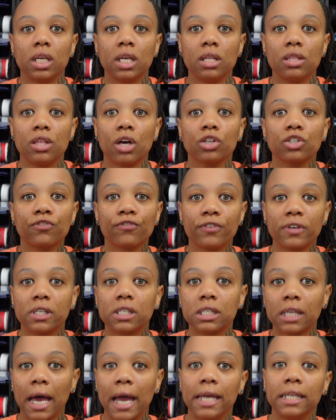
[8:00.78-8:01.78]
in those
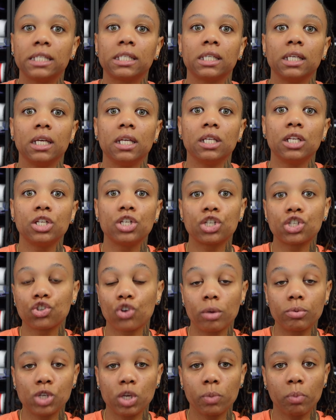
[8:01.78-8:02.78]
foot sites in the
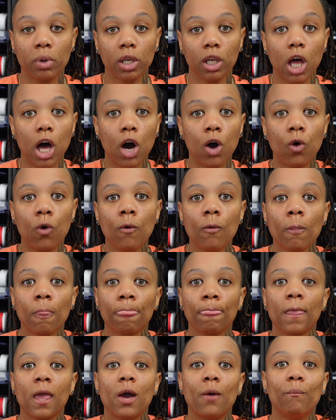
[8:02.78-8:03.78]
description below,
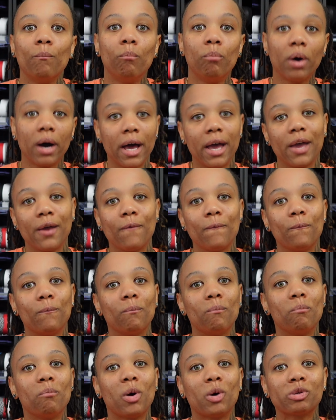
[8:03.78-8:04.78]
but
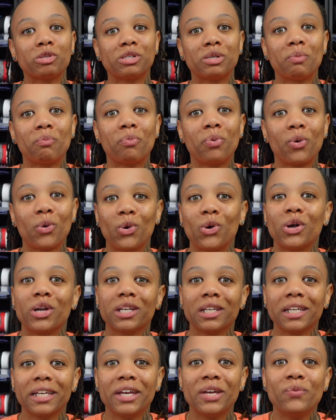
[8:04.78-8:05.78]
most
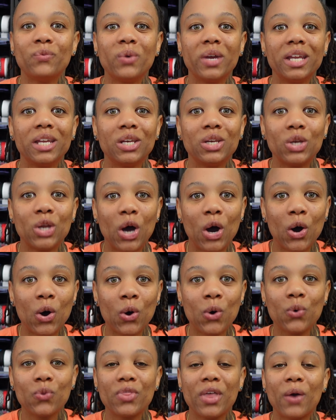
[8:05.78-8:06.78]
importantly, we
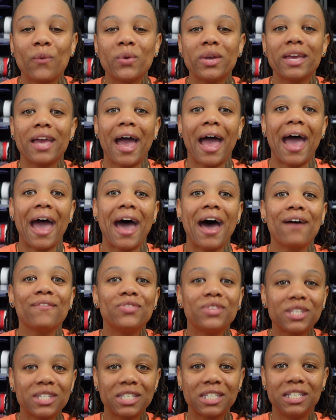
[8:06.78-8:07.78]
know that we
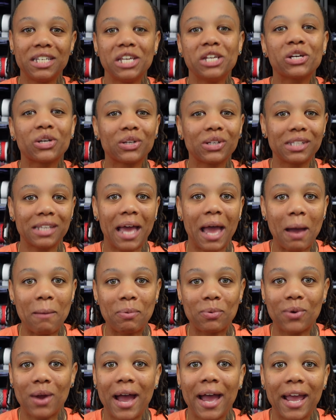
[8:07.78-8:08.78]
have the sneakers
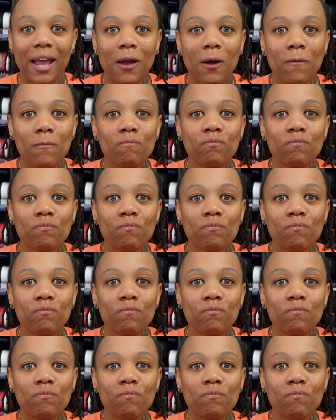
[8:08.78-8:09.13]
app, right?